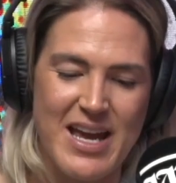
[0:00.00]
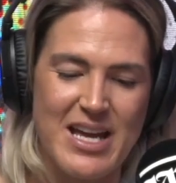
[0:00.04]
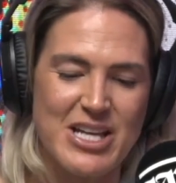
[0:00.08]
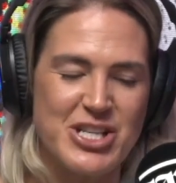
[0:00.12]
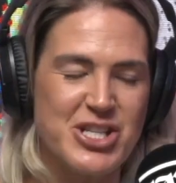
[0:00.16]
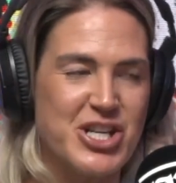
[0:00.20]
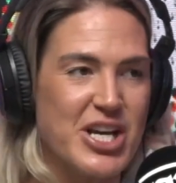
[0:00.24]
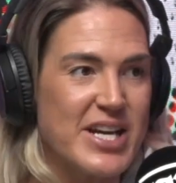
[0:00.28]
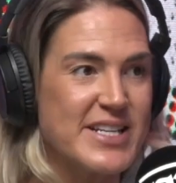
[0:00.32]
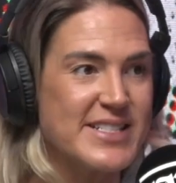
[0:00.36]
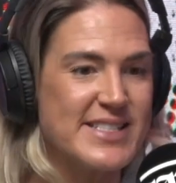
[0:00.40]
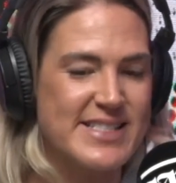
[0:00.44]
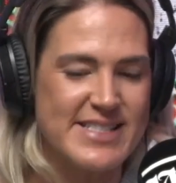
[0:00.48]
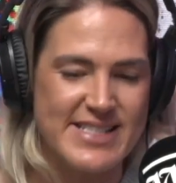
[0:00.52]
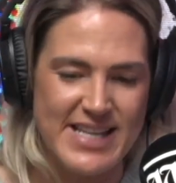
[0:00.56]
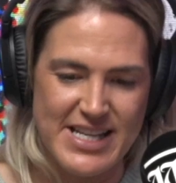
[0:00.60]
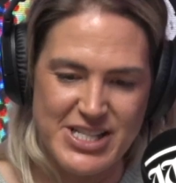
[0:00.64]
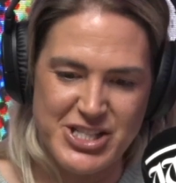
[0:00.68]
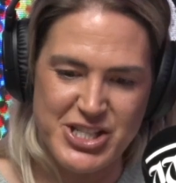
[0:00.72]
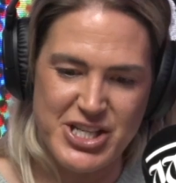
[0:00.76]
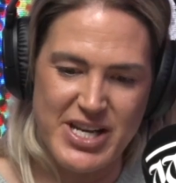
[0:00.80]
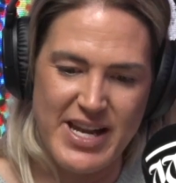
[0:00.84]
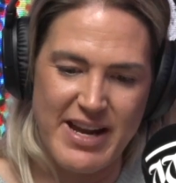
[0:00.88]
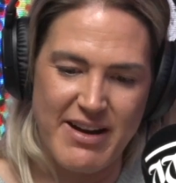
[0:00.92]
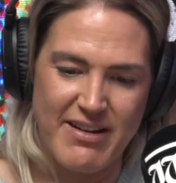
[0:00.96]
Jess
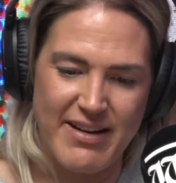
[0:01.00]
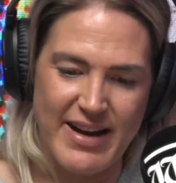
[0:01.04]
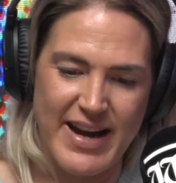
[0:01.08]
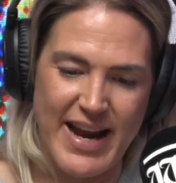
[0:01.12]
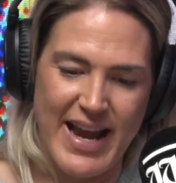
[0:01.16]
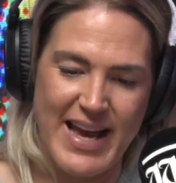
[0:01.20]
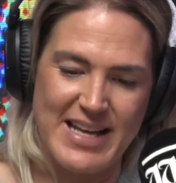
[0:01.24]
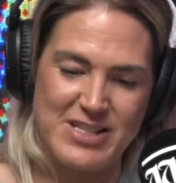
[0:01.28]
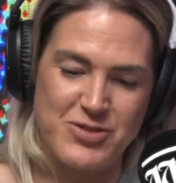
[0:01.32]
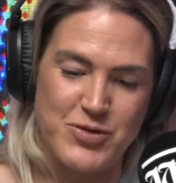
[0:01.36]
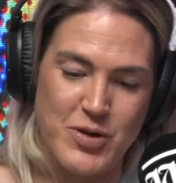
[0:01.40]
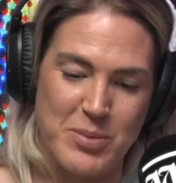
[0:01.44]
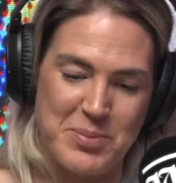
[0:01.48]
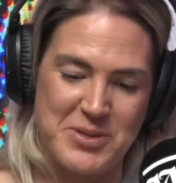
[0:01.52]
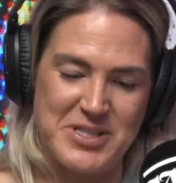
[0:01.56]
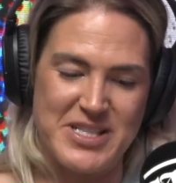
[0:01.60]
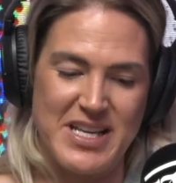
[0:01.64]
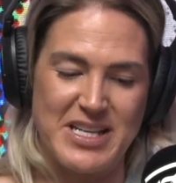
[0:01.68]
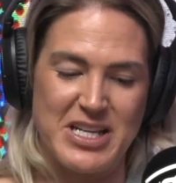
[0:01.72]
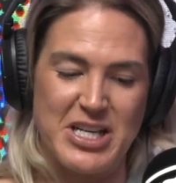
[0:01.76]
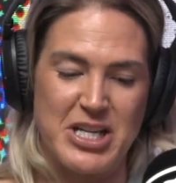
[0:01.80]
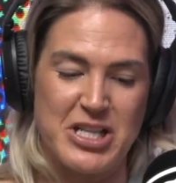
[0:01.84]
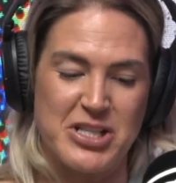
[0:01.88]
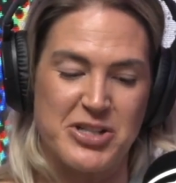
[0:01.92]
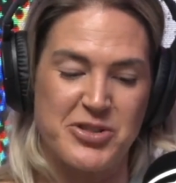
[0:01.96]
Sedunary has
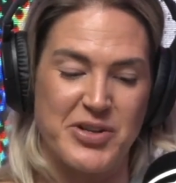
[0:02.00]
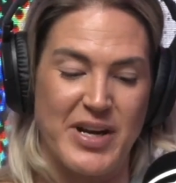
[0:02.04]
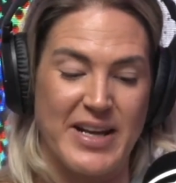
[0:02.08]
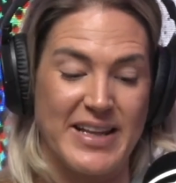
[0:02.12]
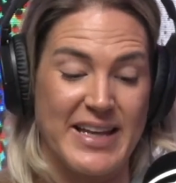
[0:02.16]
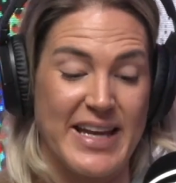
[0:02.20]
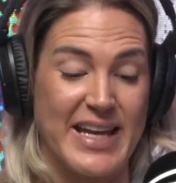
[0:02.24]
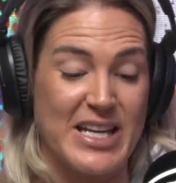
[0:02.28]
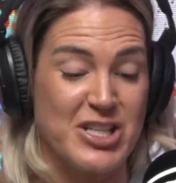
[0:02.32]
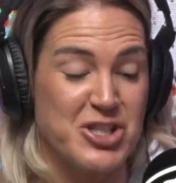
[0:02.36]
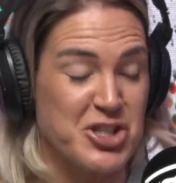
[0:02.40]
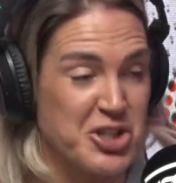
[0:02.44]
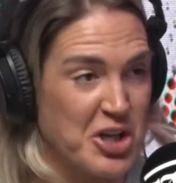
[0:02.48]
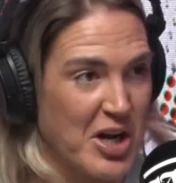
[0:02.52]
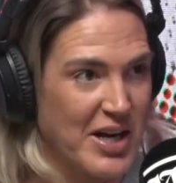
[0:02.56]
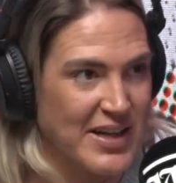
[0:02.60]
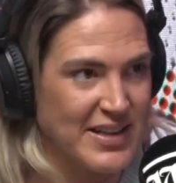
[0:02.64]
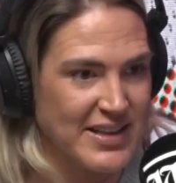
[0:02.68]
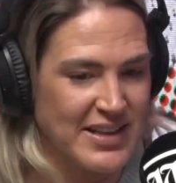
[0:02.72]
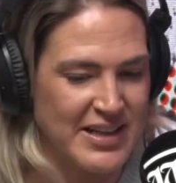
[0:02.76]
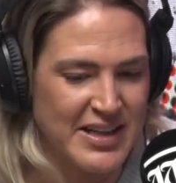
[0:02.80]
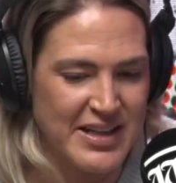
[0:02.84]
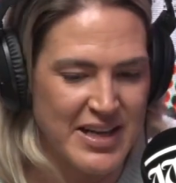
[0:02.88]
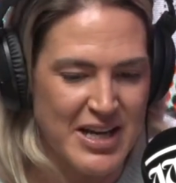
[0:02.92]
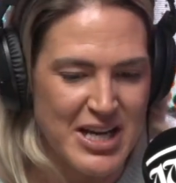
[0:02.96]
represented Australia in
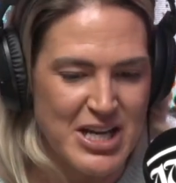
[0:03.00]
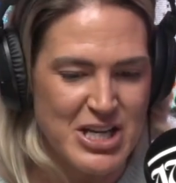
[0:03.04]
cycling.